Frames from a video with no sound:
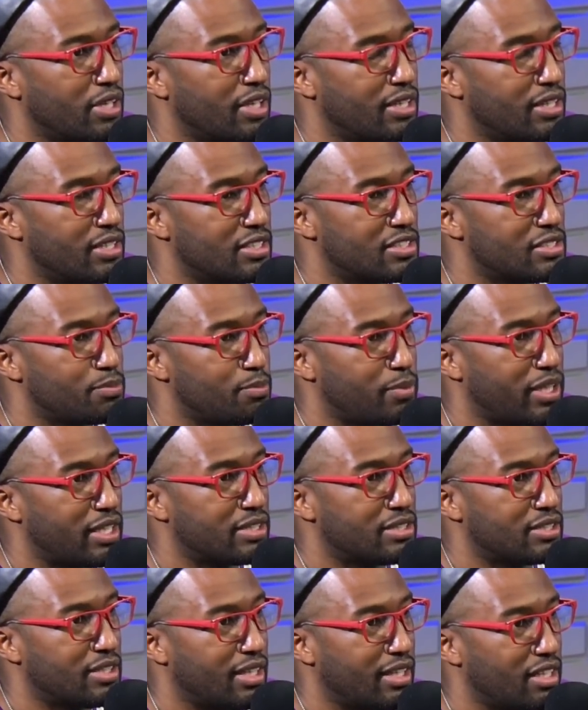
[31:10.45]
and this
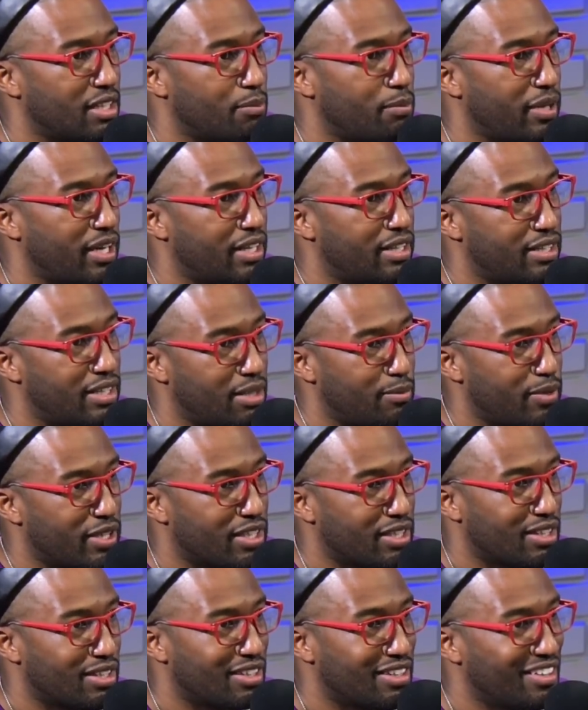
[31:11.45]
space in the pandemic.